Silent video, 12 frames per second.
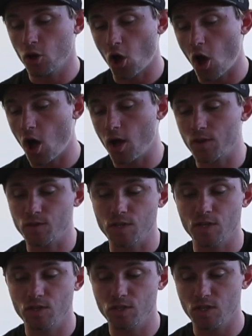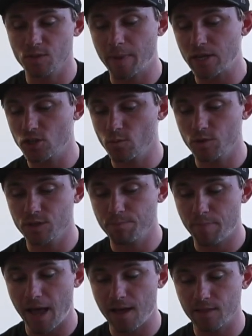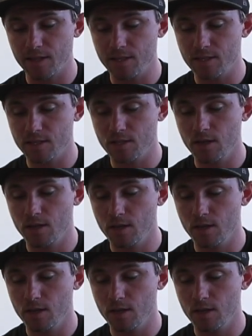Cons, suspension was balanced.